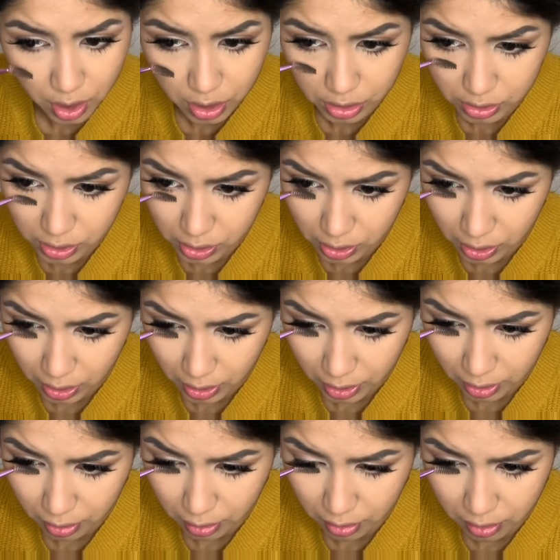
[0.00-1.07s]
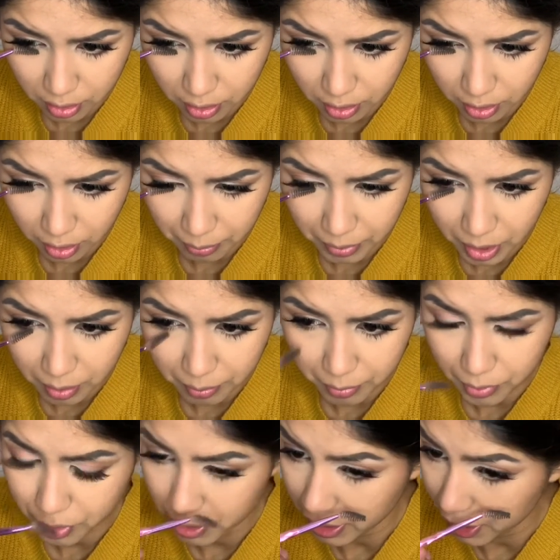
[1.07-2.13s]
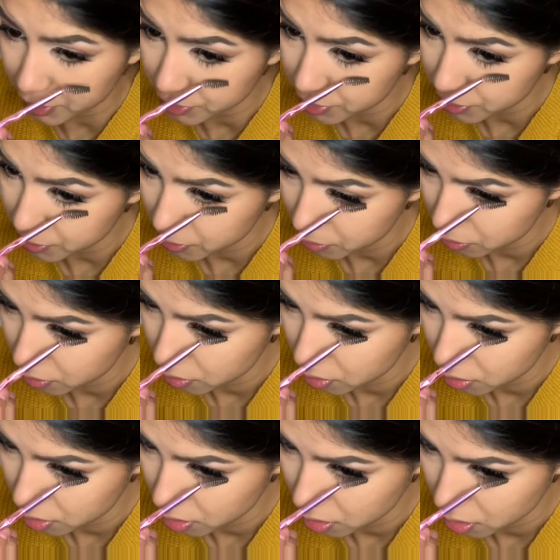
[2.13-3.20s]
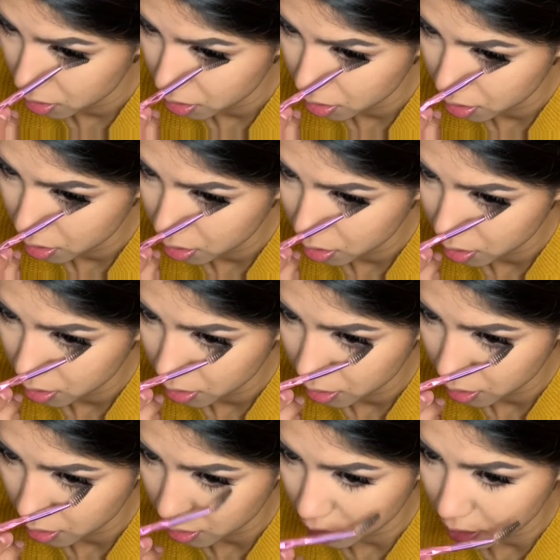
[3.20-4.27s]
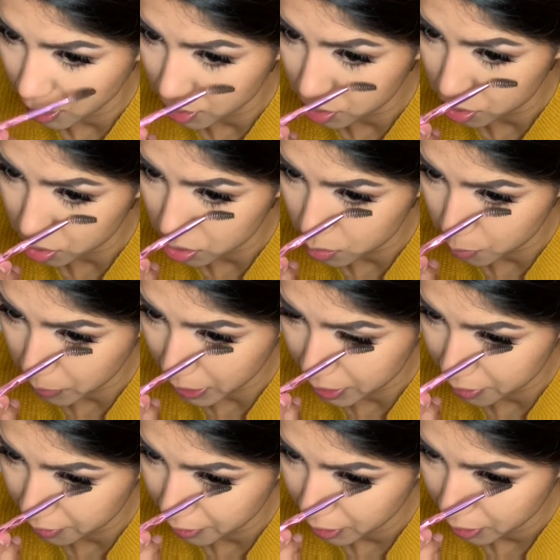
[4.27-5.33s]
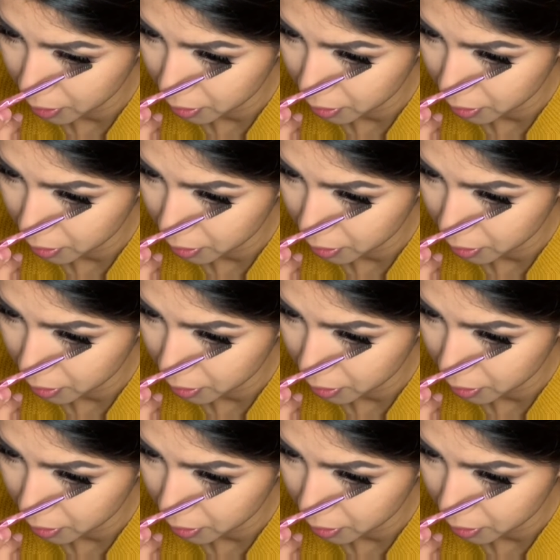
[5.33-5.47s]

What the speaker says: just so they can look a little bit more natural and not so spidery.